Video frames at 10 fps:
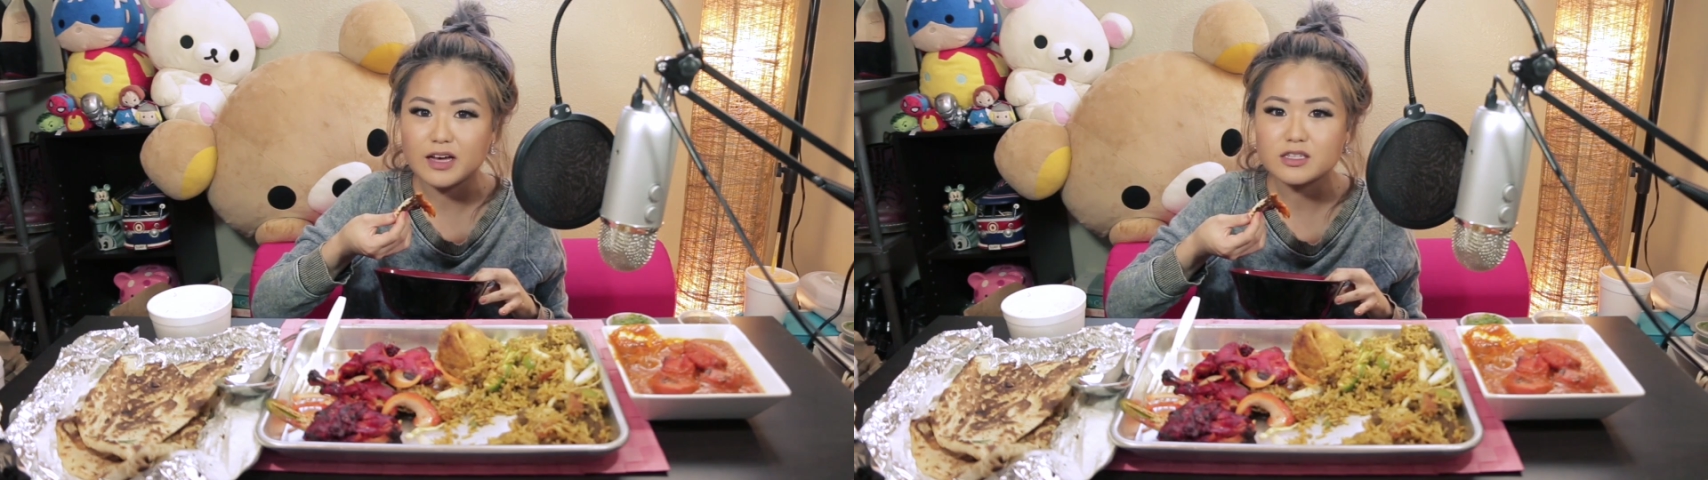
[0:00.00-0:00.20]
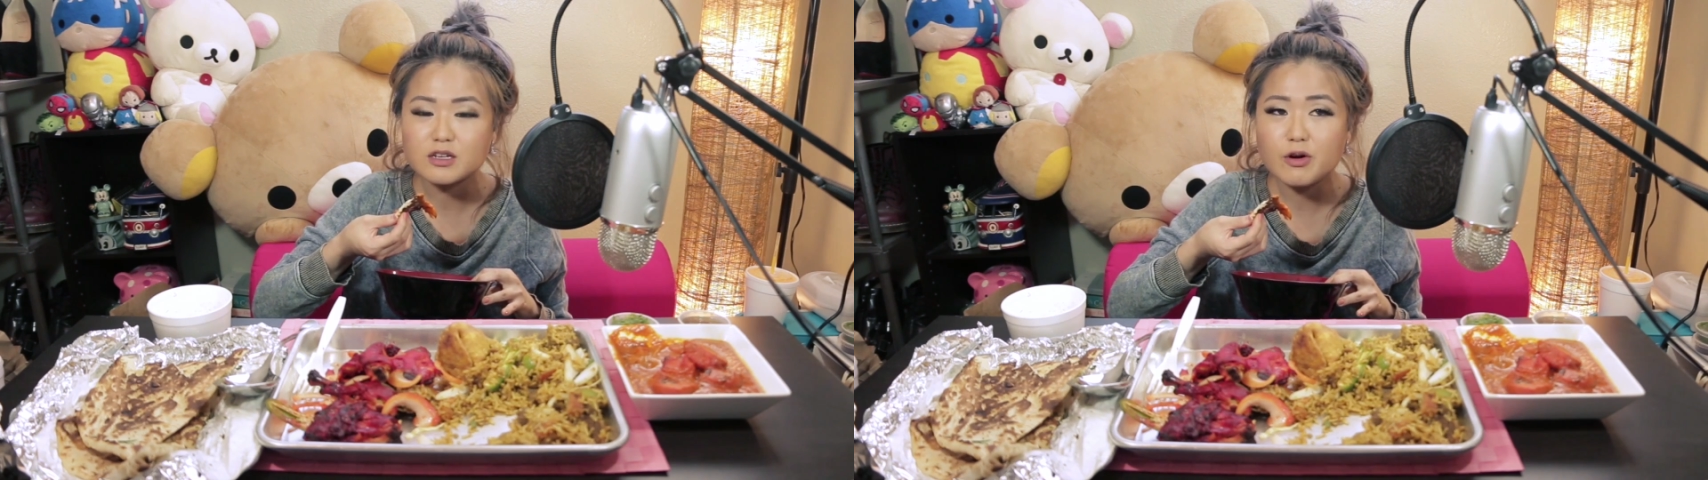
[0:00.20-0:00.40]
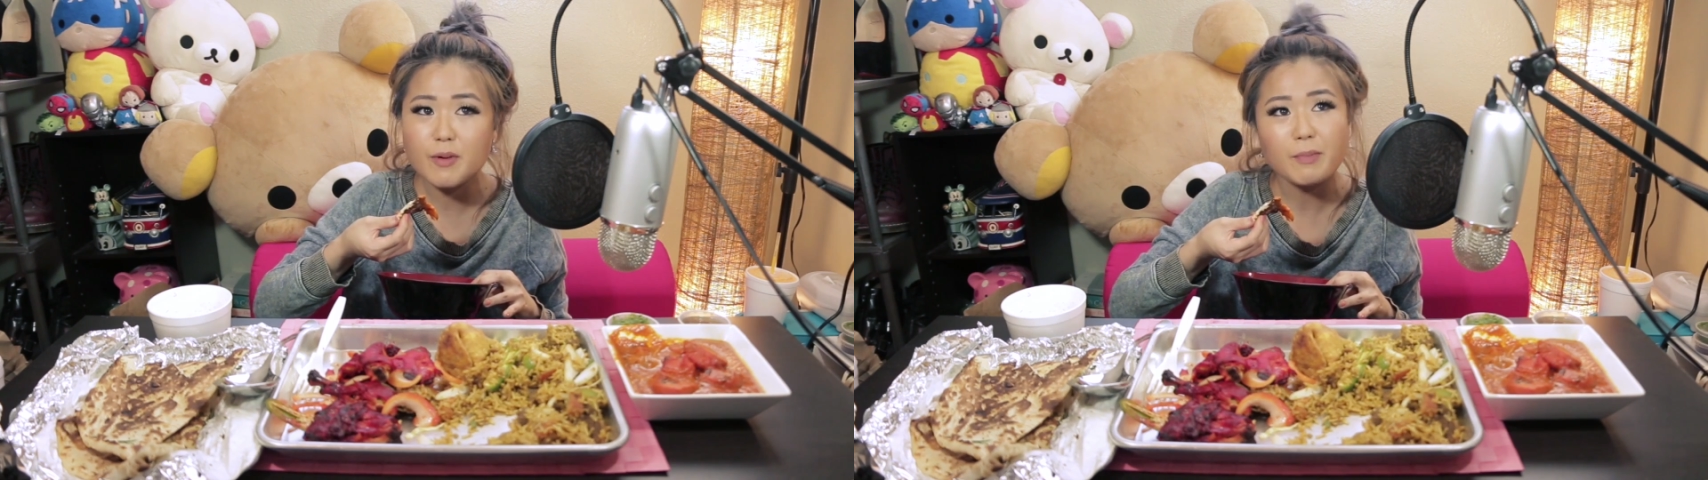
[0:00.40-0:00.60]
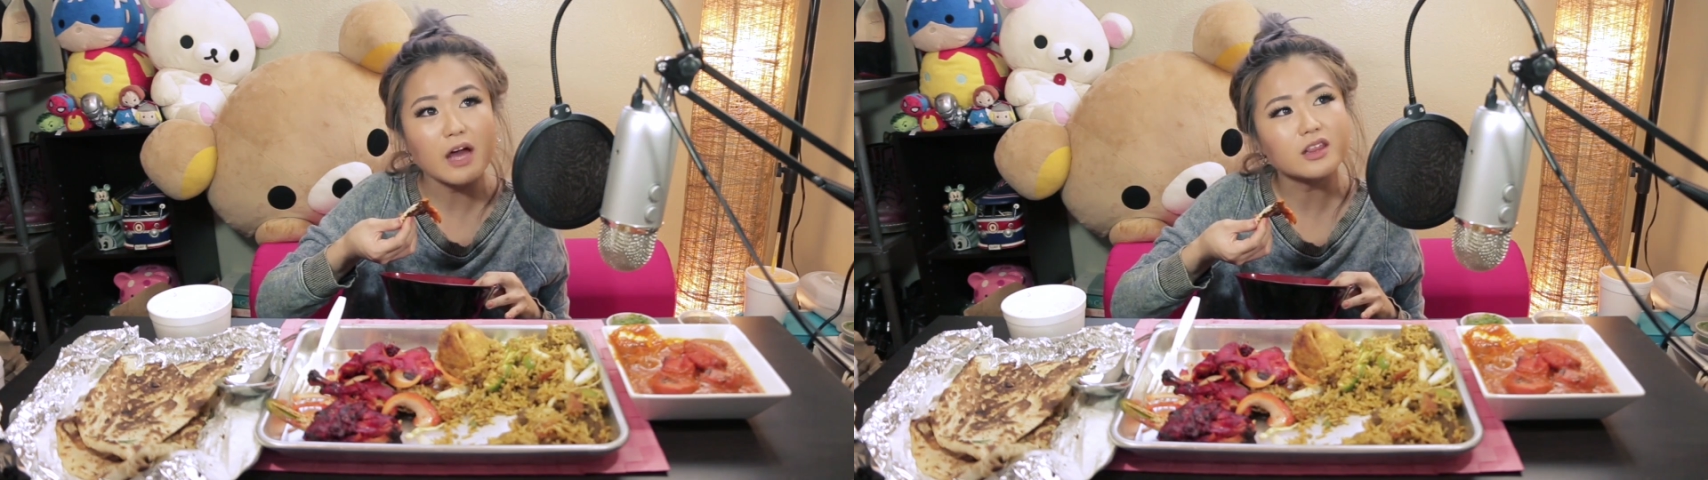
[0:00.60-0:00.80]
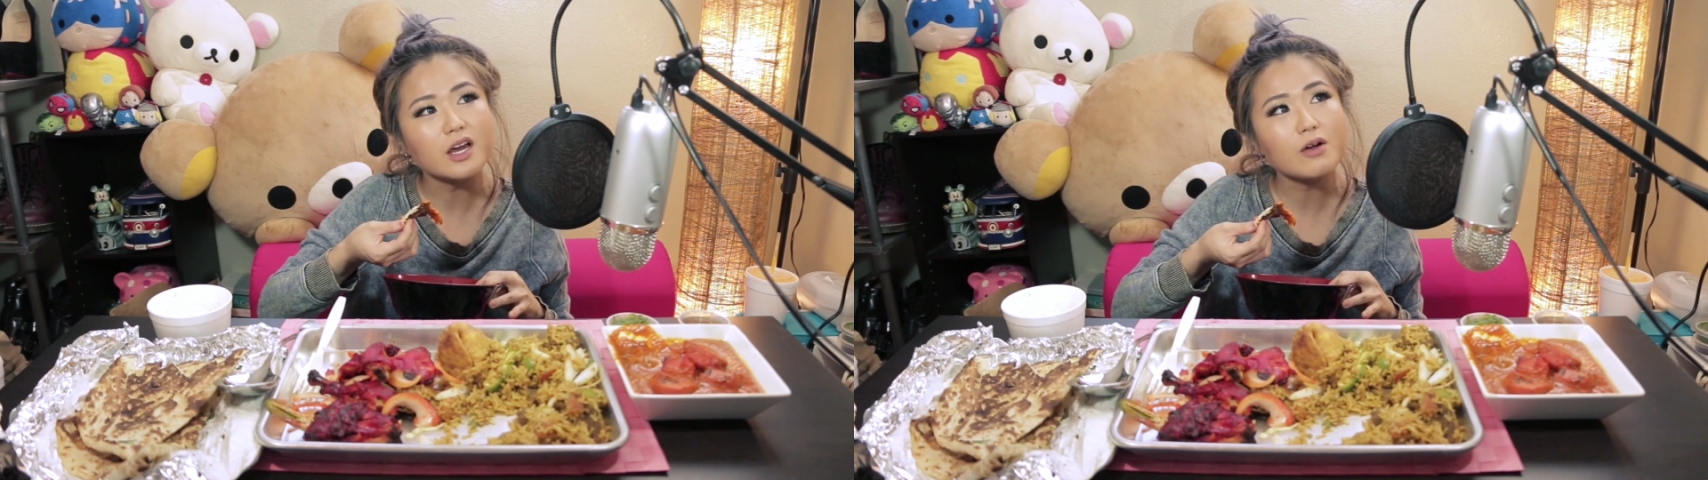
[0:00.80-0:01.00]
I still remember,
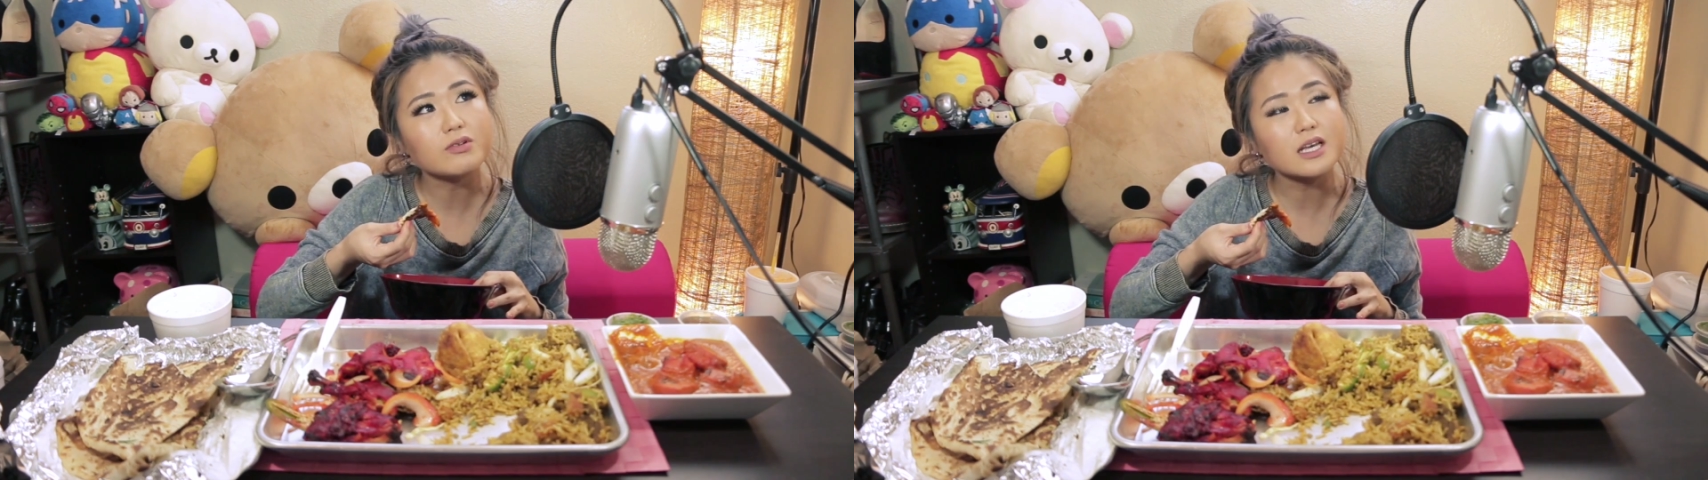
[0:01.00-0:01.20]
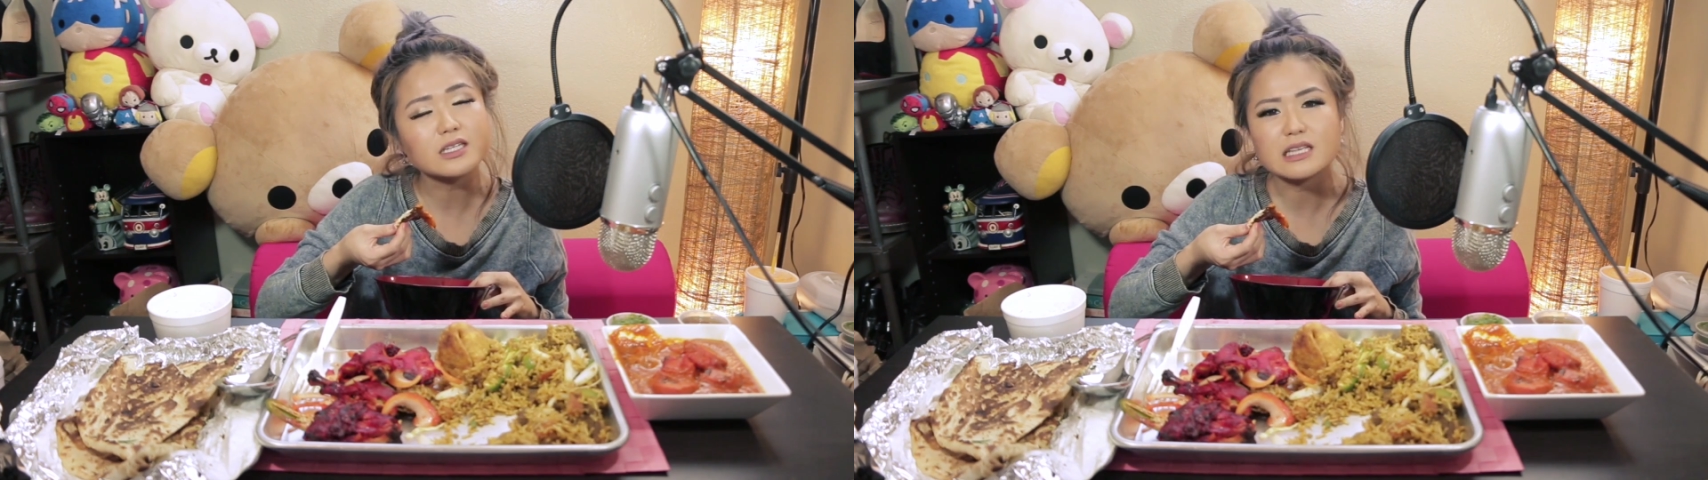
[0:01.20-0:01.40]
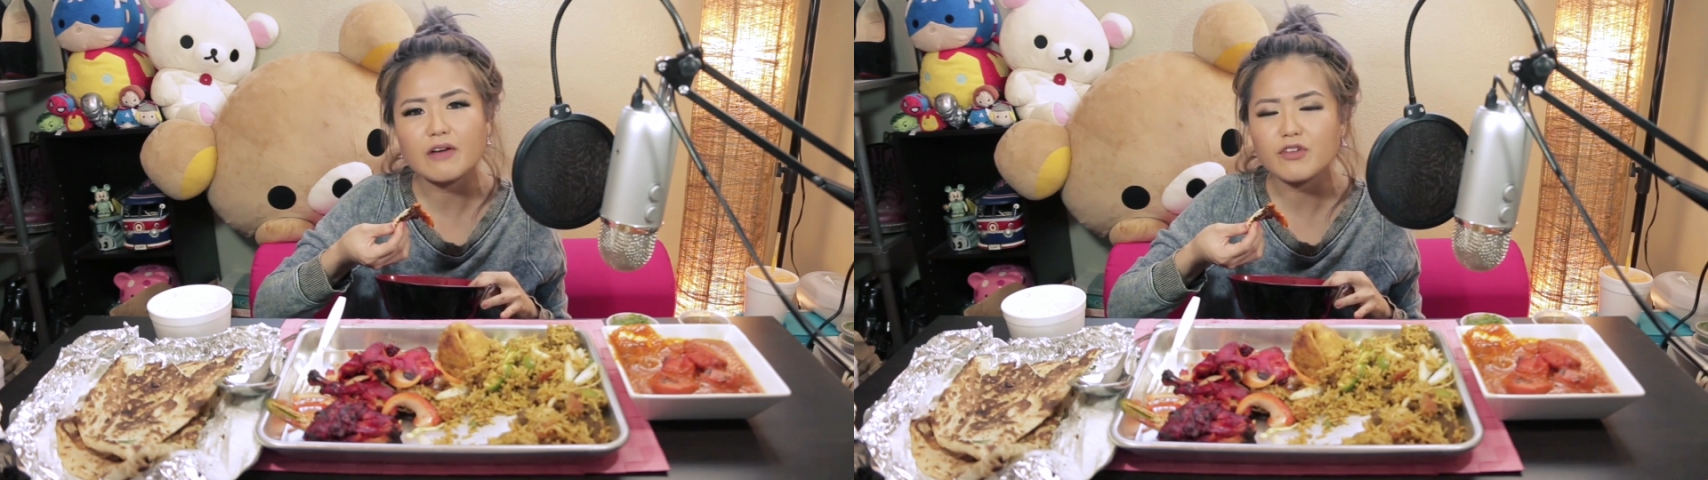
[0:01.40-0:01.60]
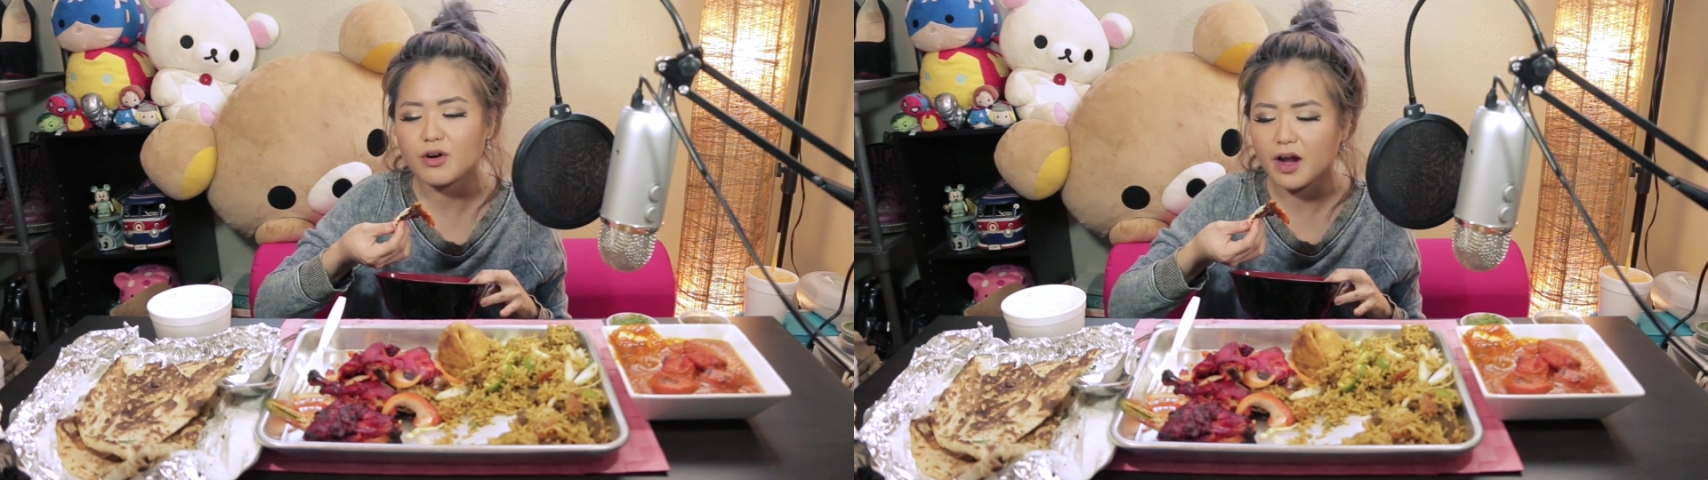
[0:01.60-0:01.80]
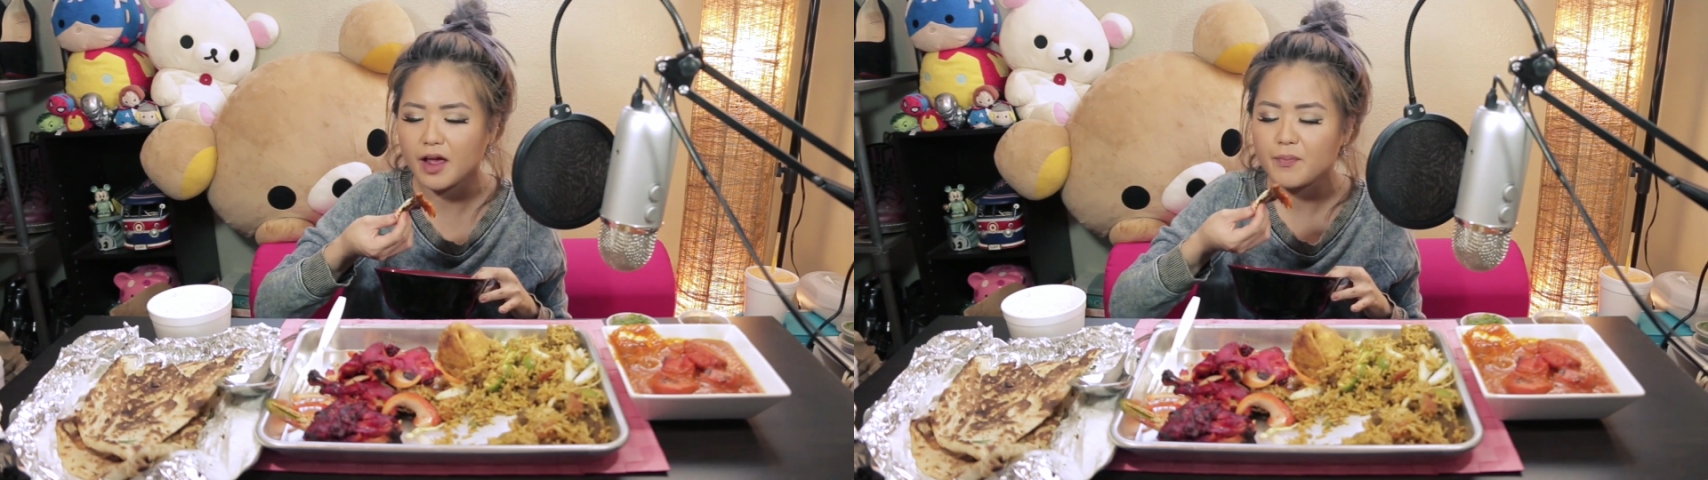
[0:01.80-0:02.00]
I think I was like 7
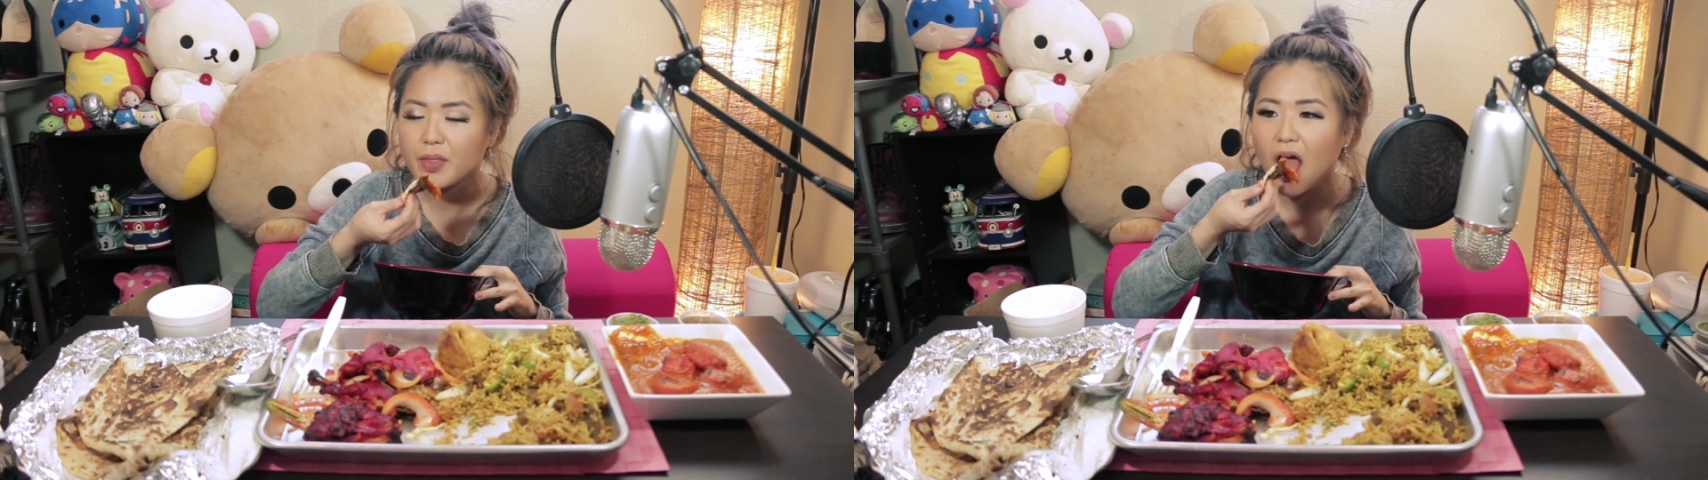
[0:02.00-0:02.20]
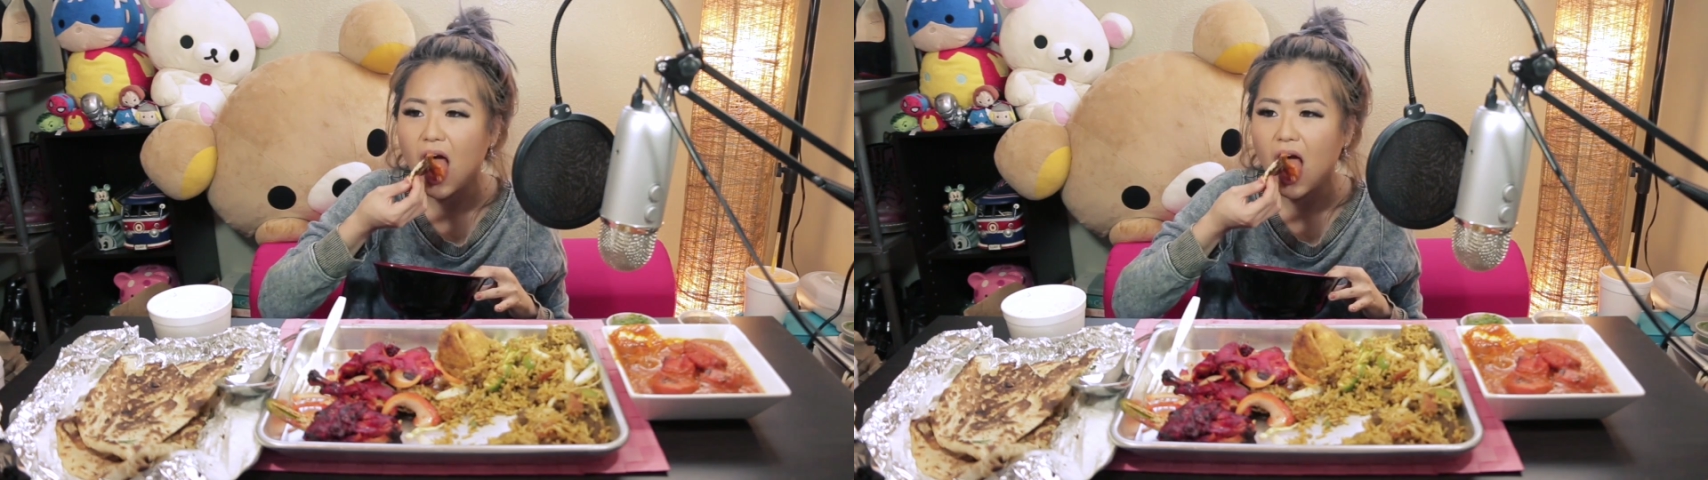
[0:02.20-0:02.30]
or 8.